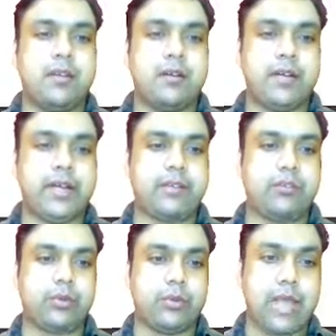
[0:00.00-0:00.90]
right?
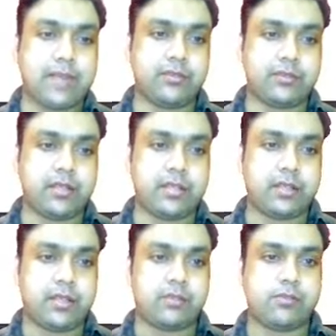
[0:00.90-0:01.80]
So that's the
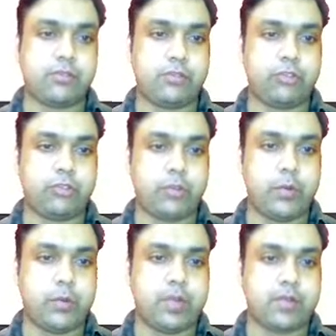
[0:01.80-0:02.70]
things which
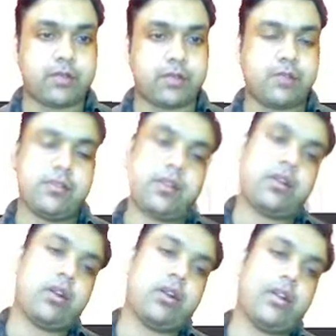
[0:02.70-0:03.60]
we will discuss in
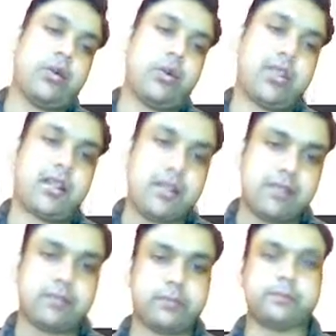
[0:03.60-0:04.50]
the online coding
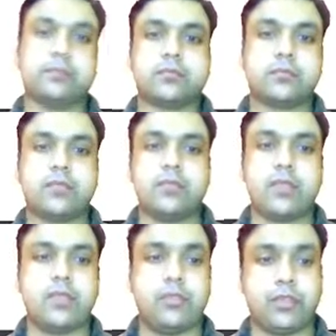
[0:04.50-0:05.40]
class,
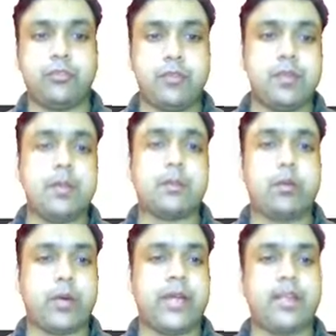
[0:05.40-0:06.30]
which we will
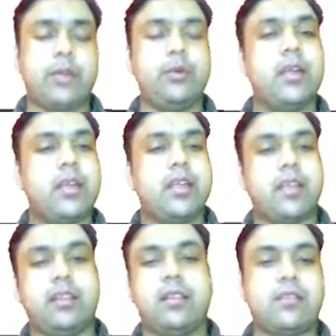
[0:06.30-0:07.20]
provide you
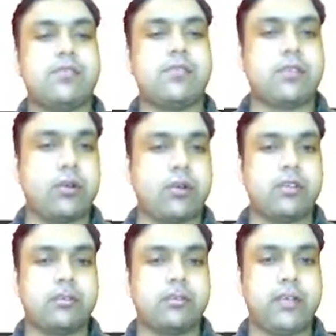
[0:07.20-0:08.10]
in this
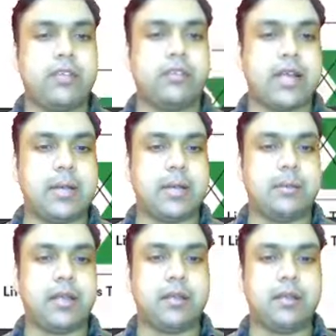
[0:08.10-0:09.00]
course based on App
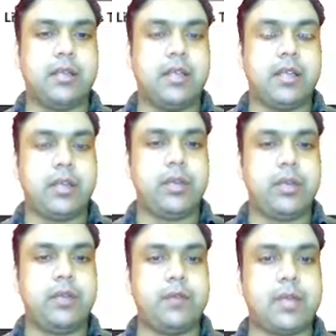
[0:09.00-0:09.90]
Lab. Now
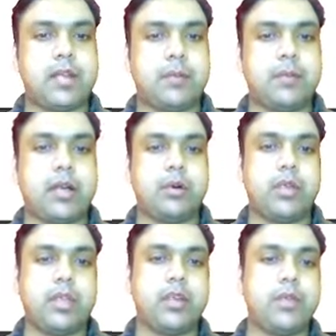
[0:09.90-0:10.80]
when you will come down
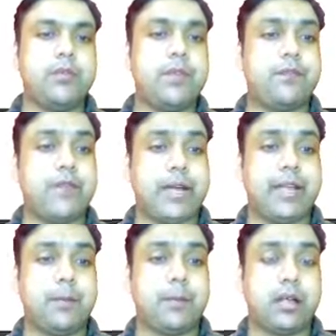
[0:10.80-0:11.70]
here, you will
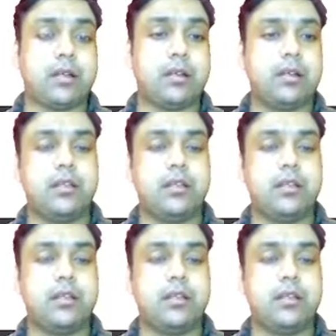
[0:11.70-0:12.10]
find a button,